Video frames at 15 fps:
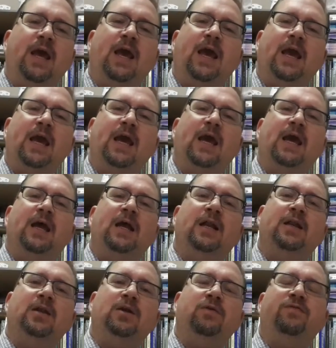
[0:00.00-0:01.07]

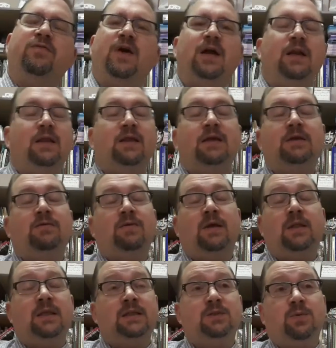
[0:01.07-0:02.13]
And you'll find, I think,
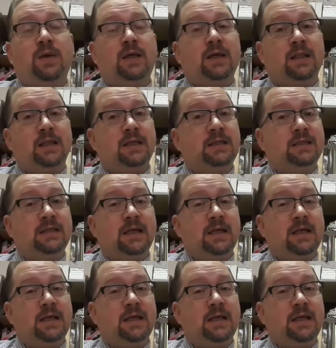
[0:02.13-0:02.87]
this week at least,